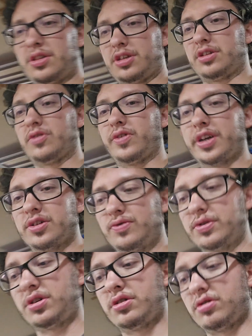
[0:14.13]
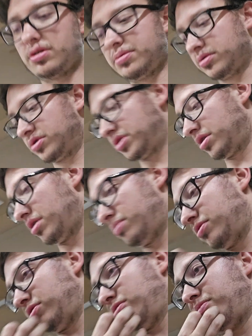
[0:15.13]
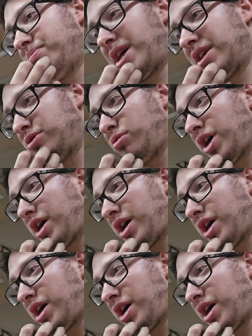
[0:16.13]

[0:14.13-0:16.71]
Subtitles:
think the last video I posted up was with Matt's